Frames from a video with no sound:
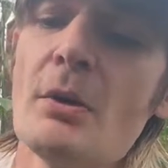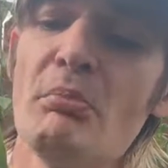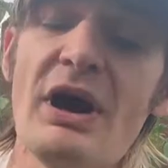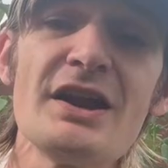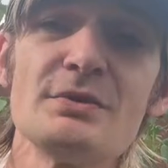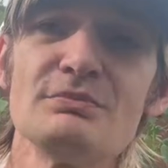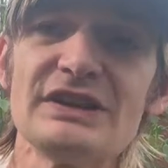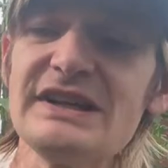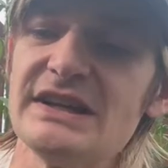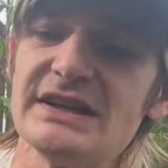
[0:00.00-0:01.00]
bottom
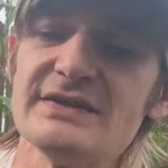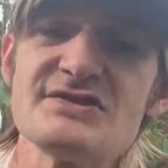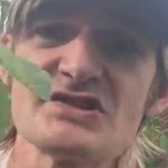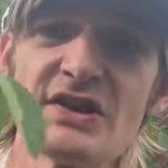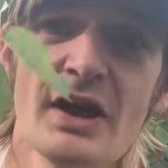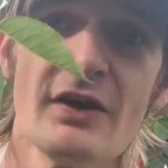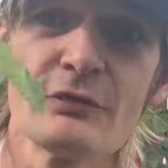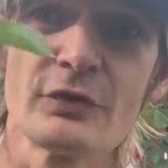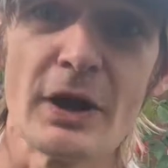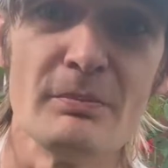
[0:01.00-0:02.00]
leaves
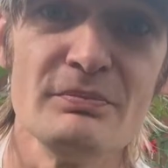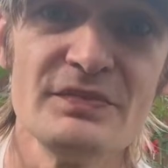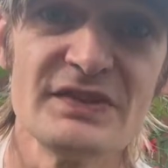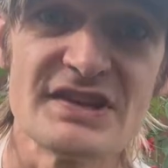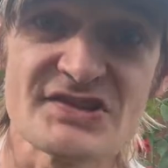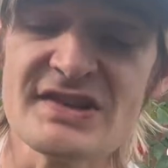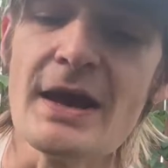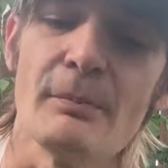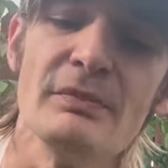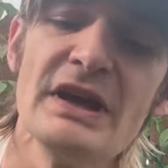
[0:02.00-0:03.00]
from the
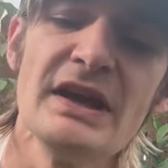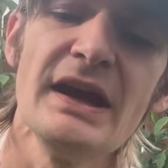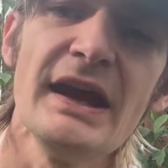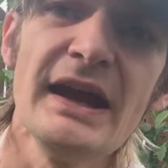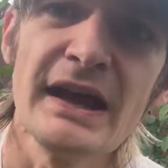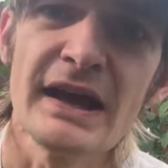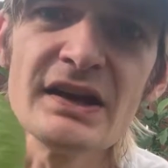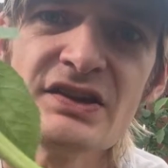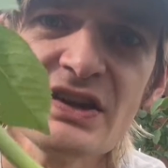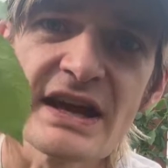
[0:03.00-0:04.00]
stem.
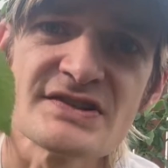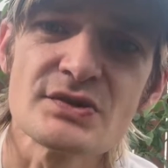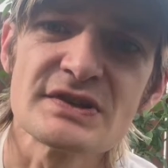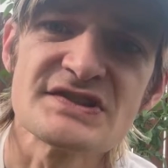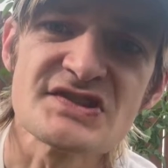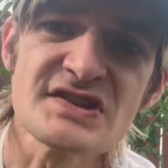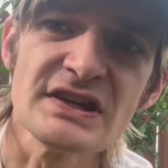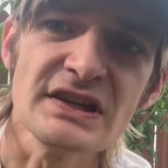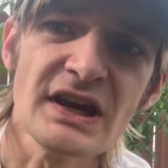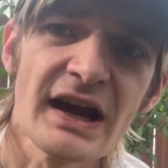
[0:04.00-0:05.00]
And as you can
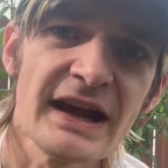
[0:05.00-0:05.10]
see, I